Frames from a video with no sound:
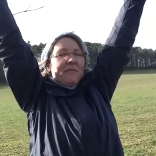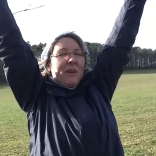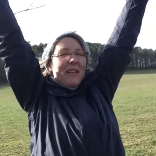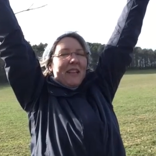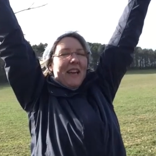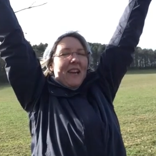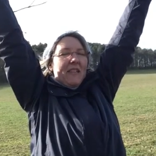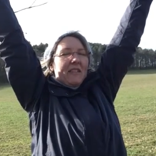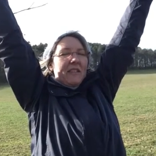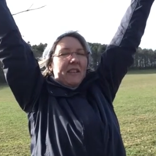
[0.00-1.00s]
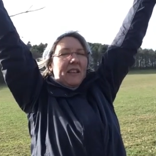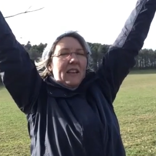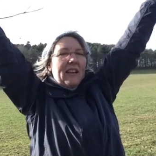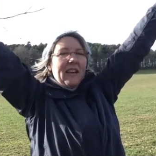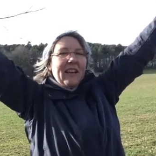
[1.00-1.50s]
Breath out.
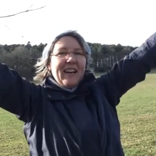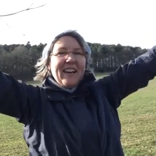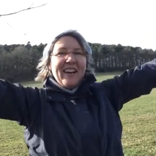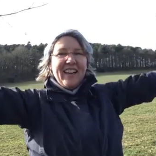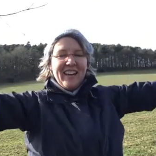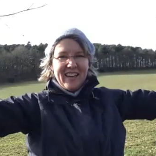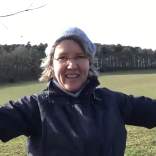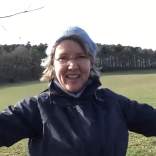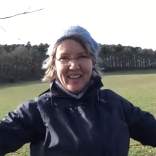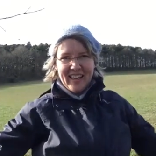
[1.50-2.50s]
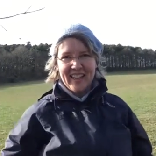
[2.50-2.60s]
Ah,